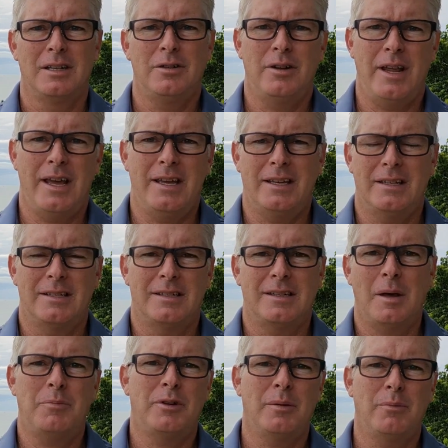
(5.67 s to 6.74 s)
Today is
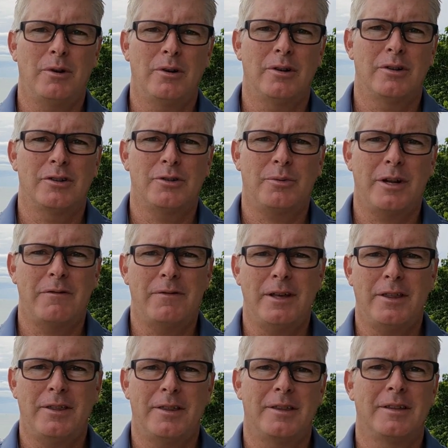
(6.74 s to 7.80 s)
September
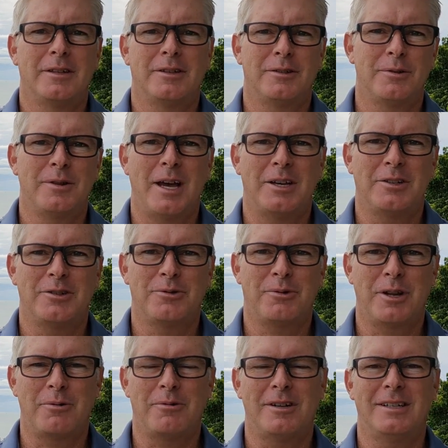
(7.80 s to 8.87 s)
25th,
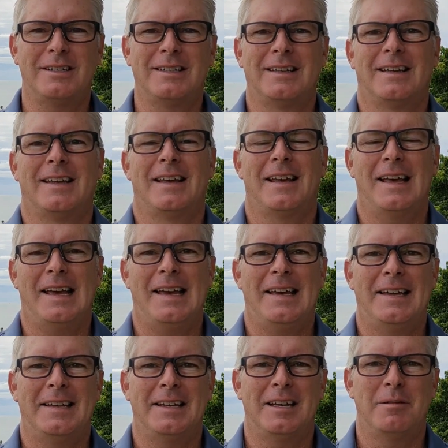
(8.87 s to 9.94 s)
2021,
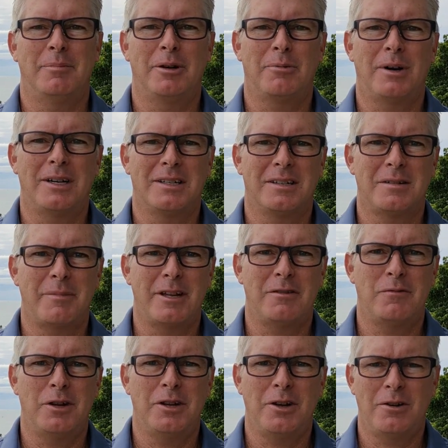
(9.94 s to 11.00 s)
and it's been a while since I made
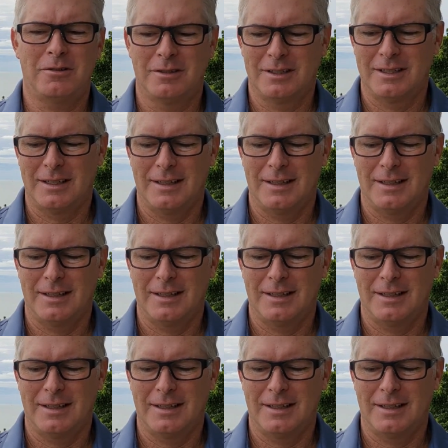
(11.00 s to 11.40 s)
a video.